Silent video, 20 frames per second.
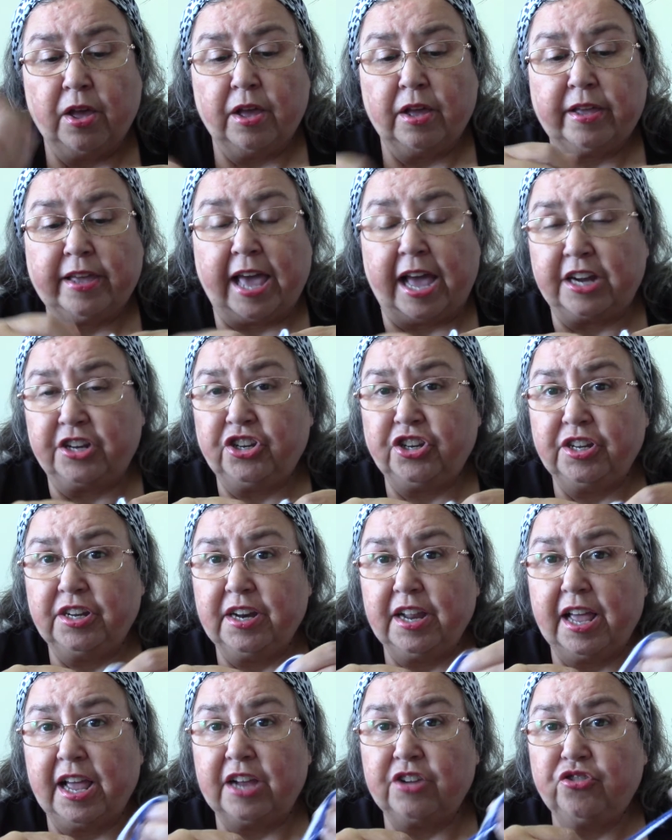catch it
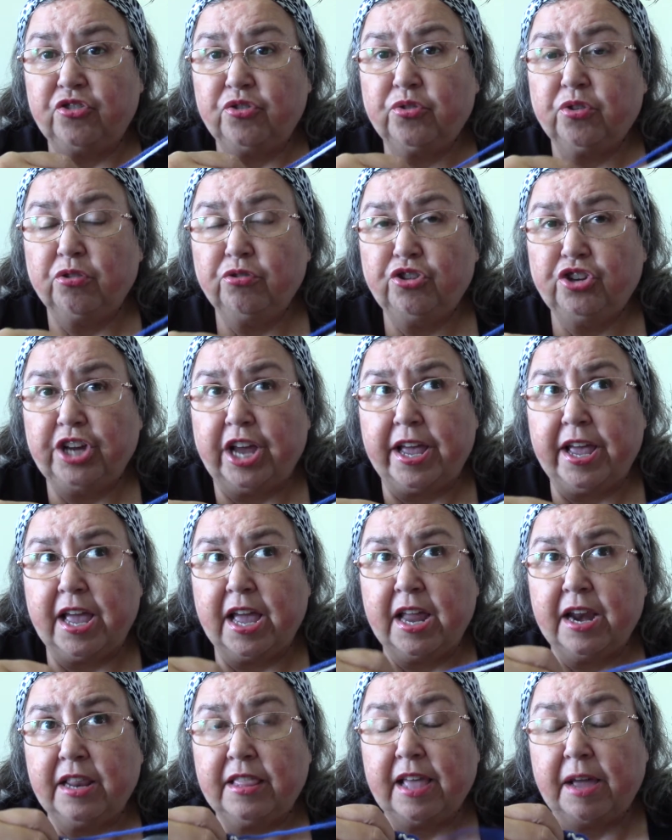as you crochet,
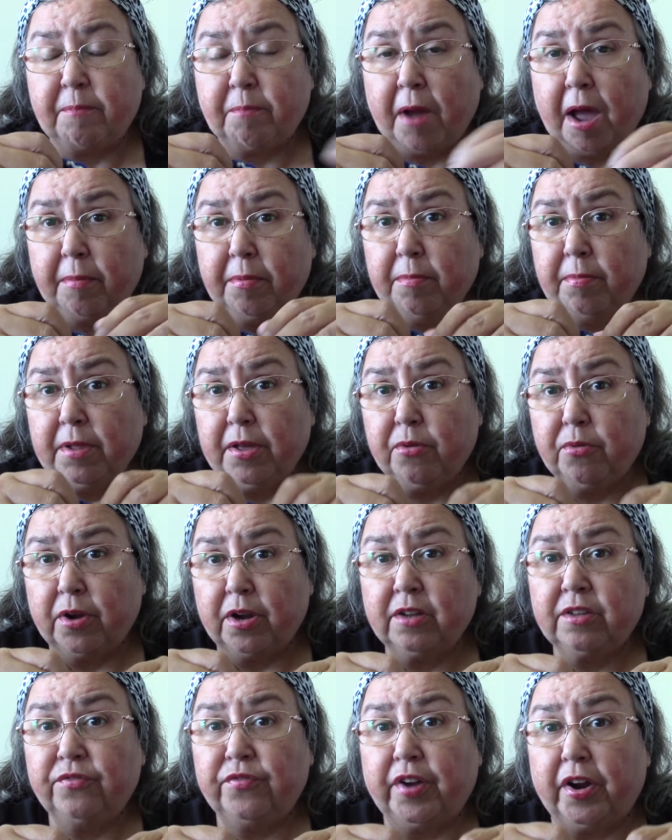and that probably
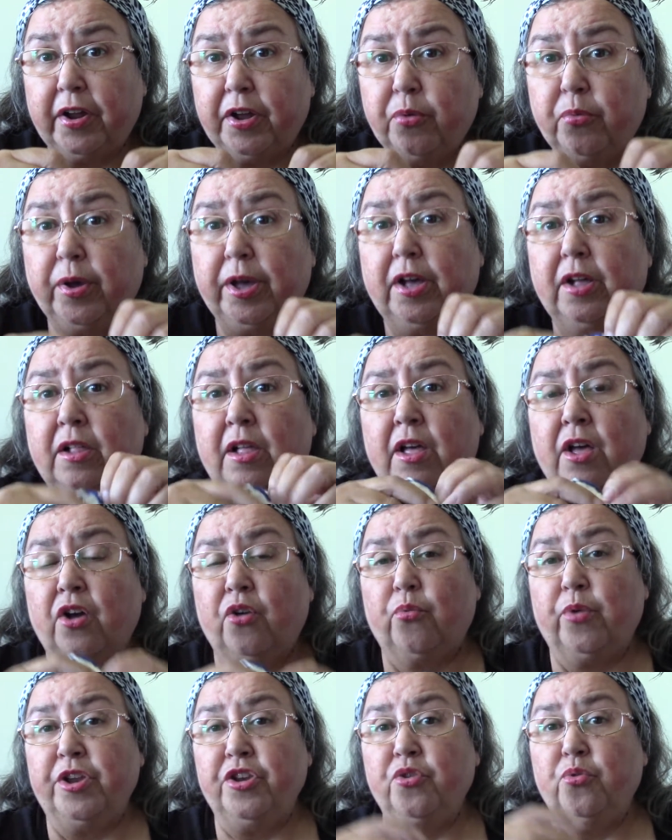works very well
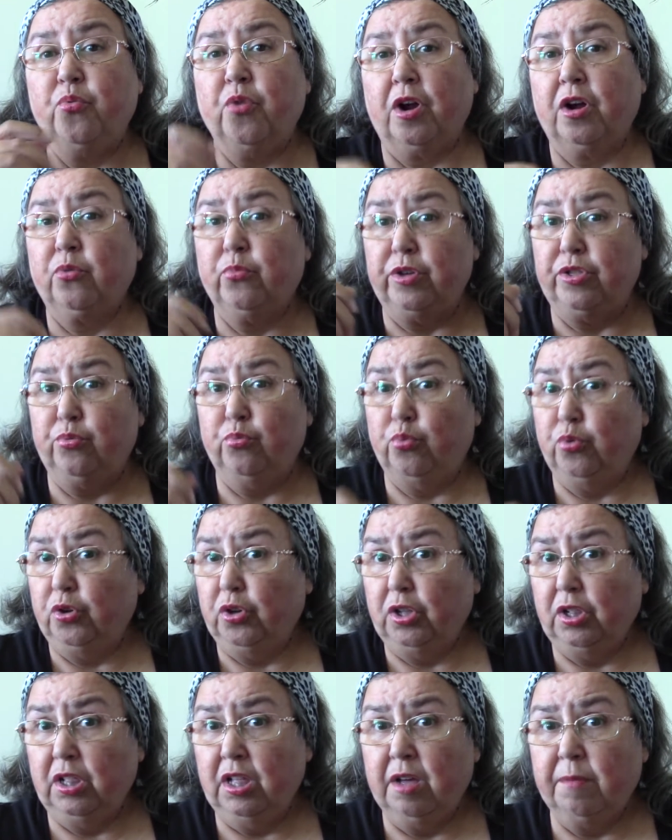when you work with
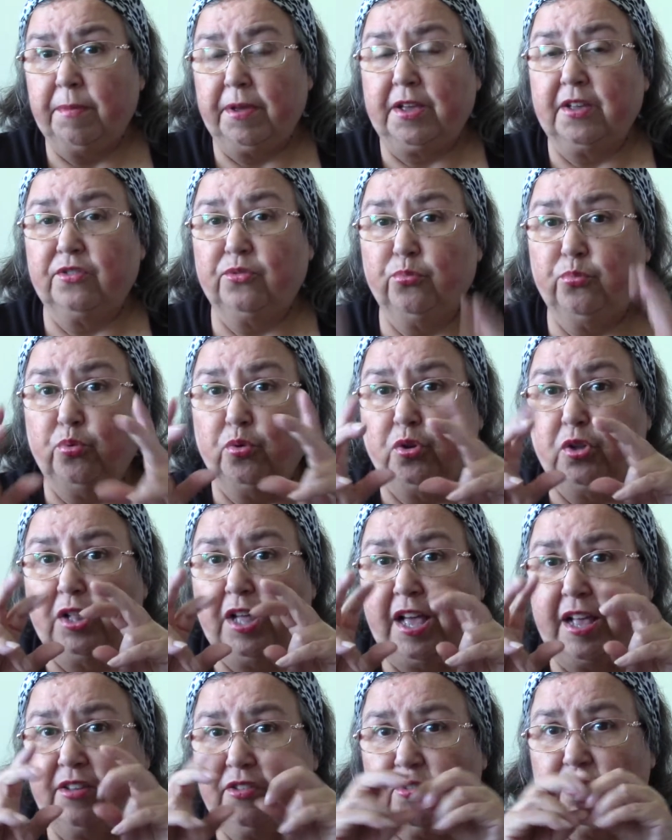wool because wool
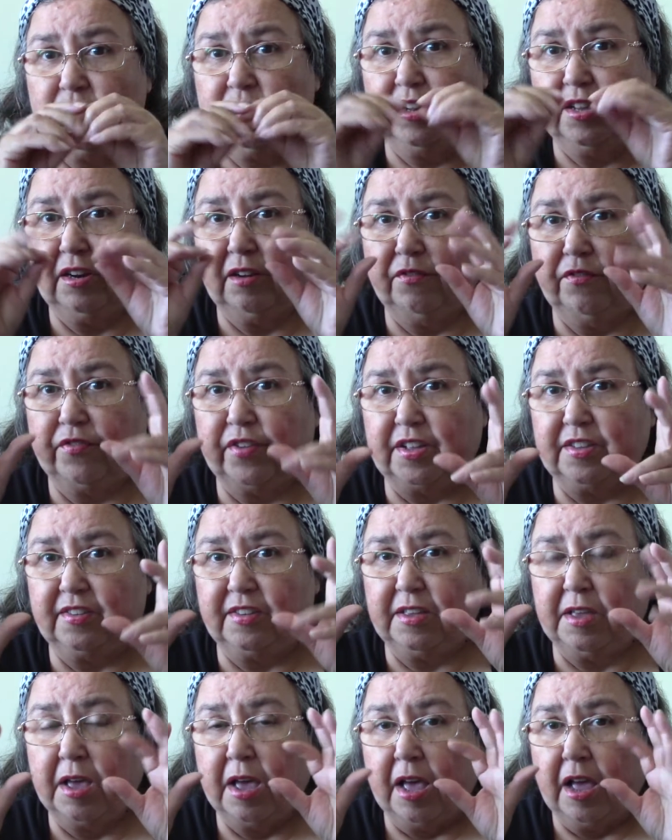has those little
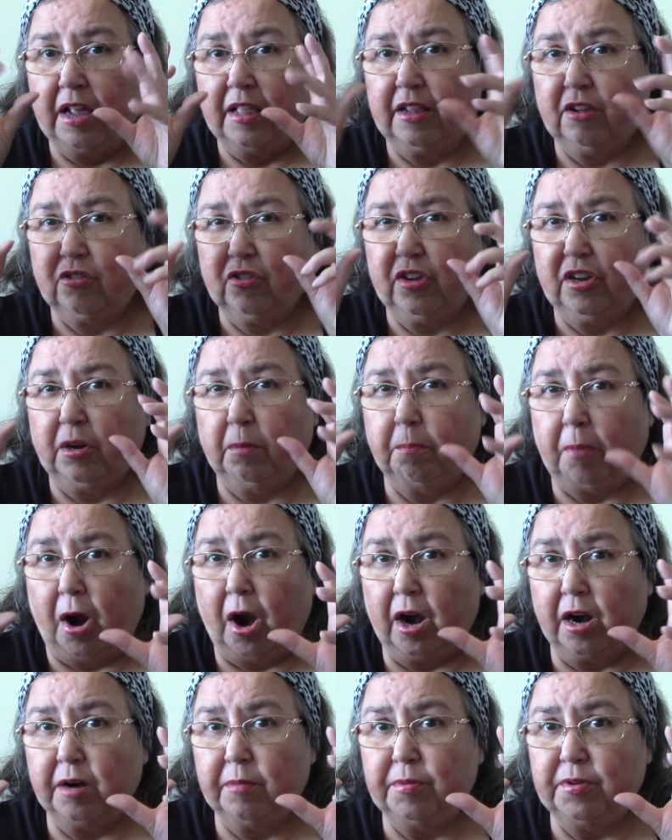fuzzy, those little
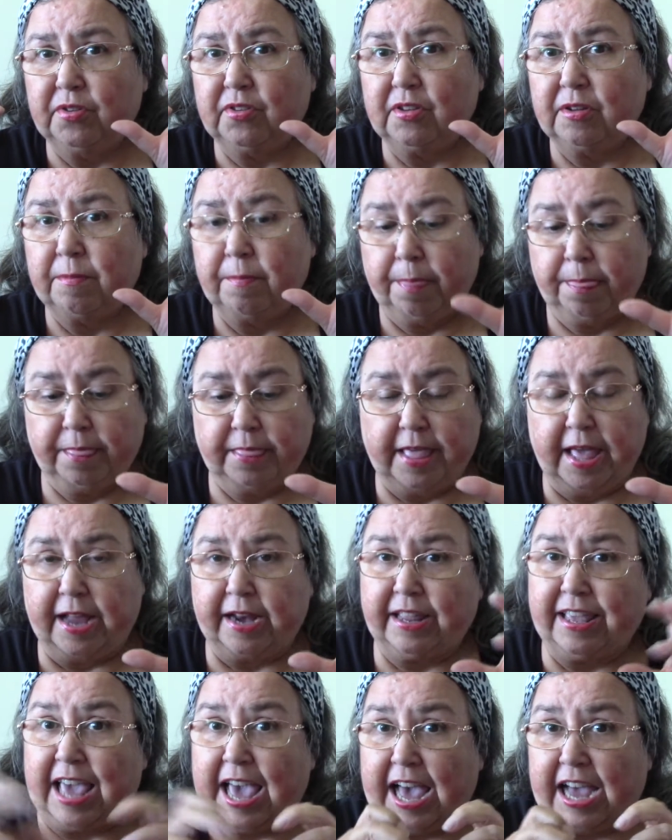barbs
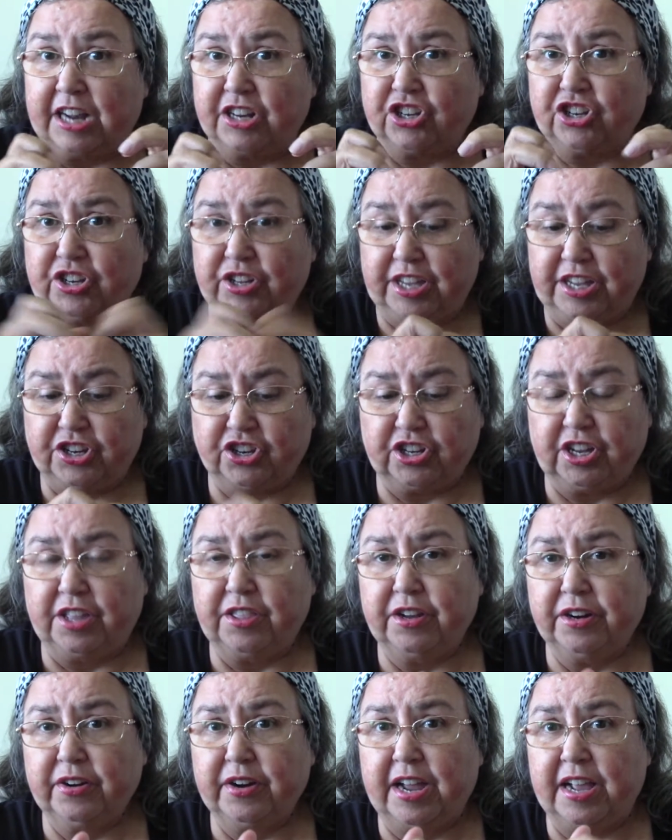that catch each
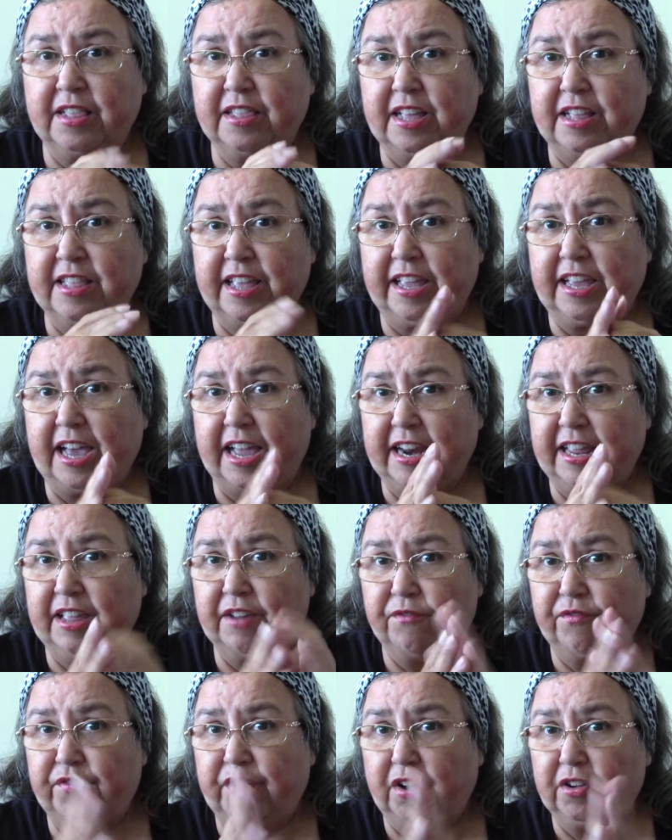other and then they kind of
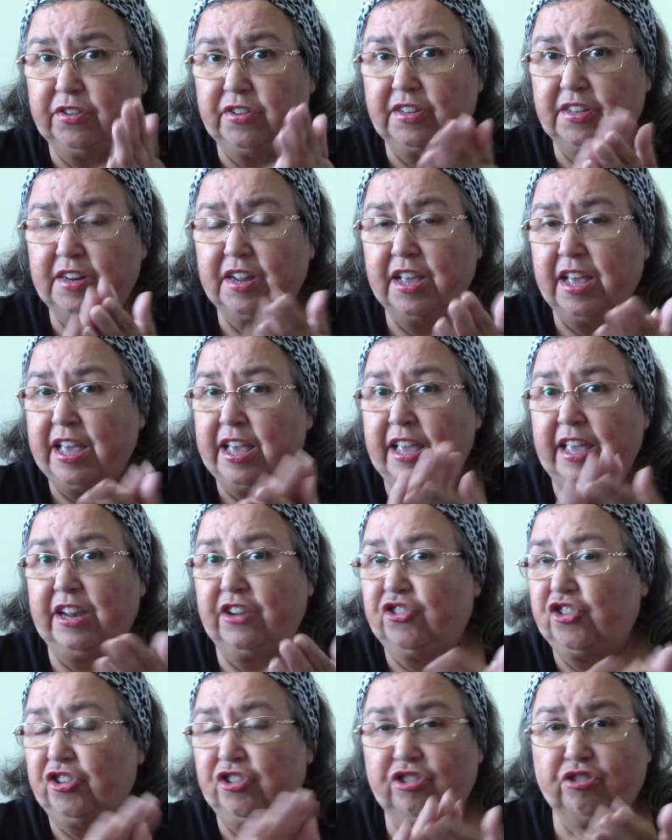get felted
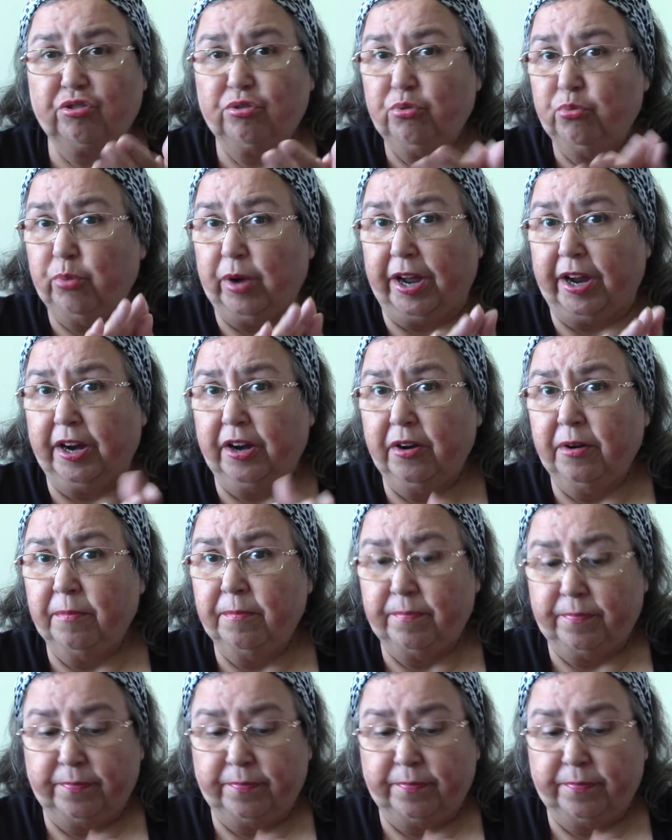just through wear